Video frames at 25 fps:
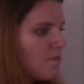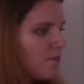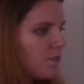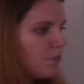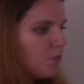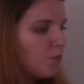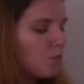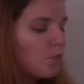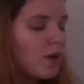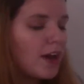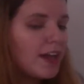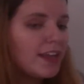
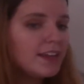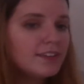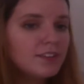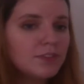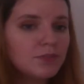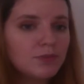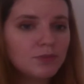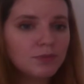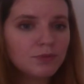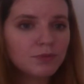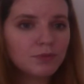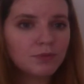What
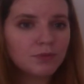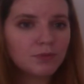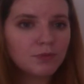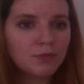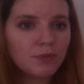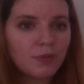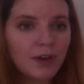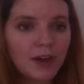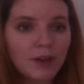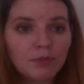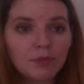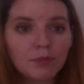
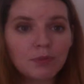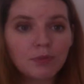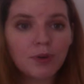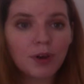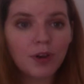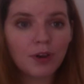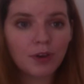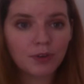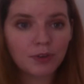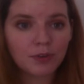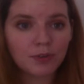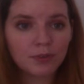
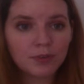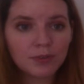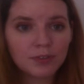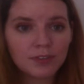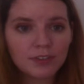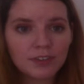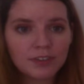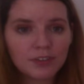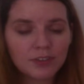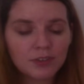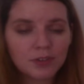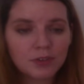row
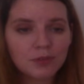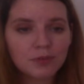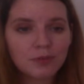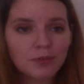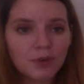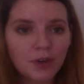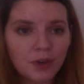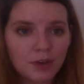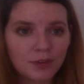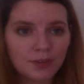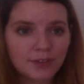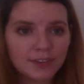or
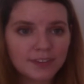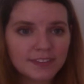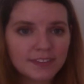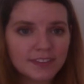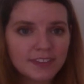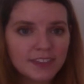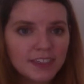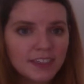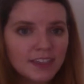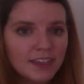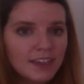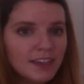rows
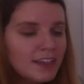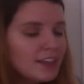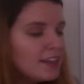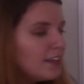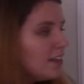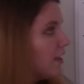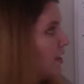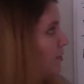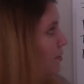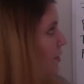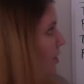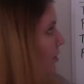
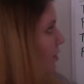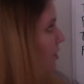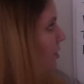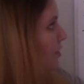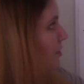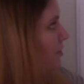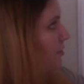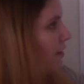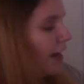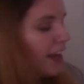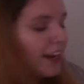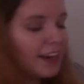am I going
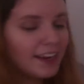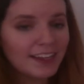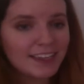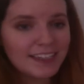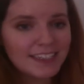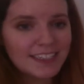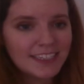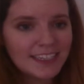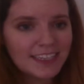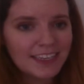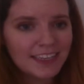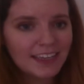to write a
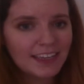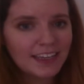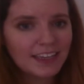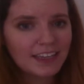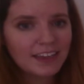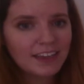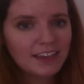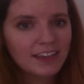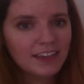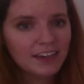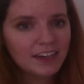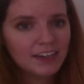T in
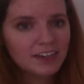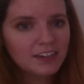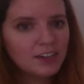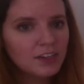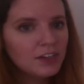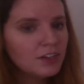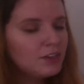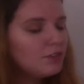here?